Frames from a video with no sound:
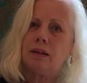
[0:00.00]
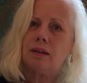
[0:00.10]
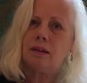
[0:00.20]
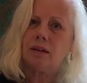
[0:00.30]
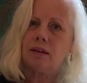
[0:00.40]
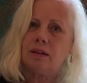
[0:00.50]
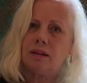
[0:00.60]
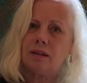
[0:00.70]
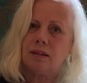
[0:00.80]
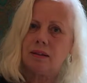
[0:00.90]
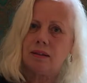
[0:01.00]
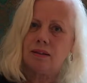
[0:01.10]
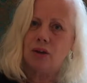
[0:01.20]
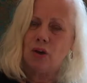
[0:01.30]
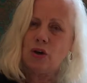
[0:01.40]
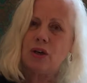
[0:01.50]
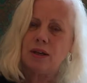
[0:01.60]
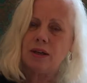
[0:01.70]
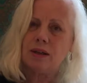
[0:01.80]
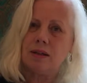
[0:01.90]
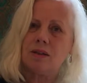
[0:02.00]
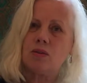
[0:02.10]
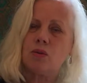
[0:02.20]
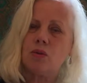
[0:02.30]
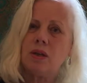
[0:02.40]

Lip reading: the learning is to